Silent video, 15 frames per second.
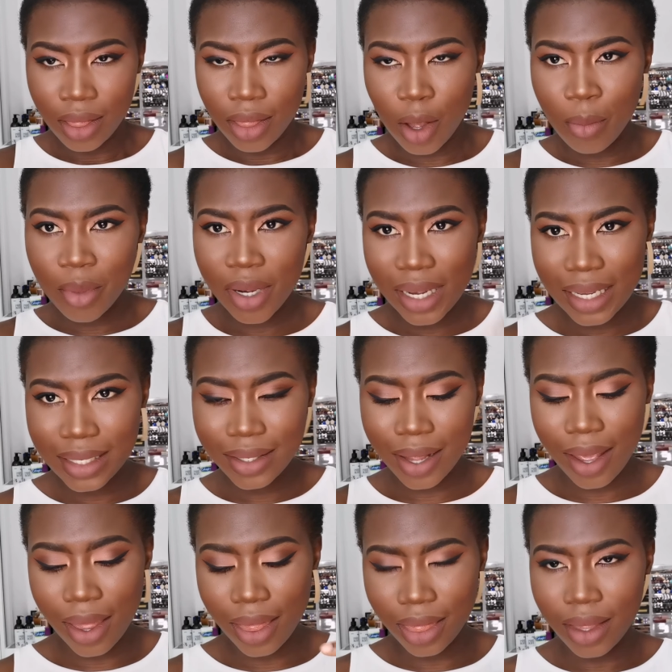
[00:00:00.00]
Number is
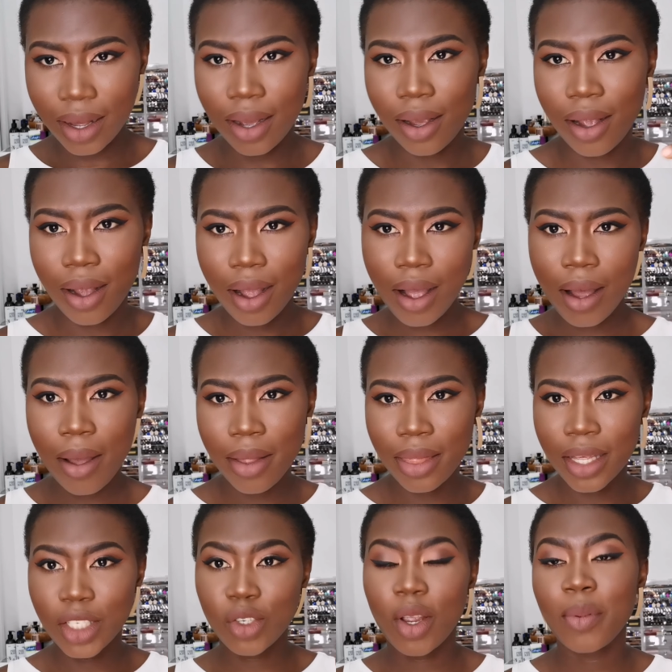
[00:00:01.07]
in the
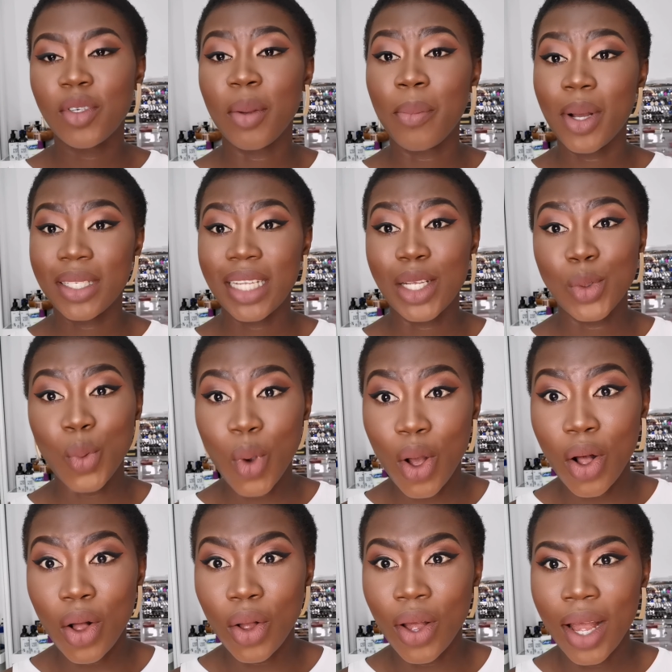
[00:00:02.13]
description box as
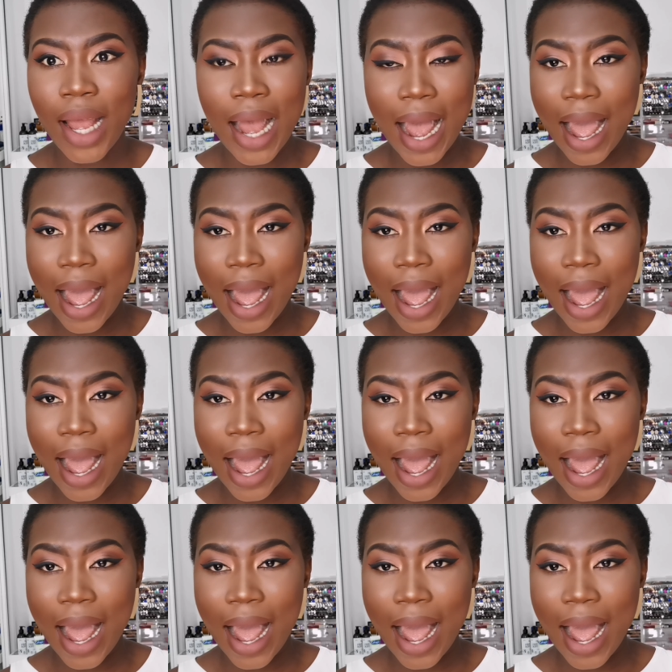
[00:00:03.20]
well.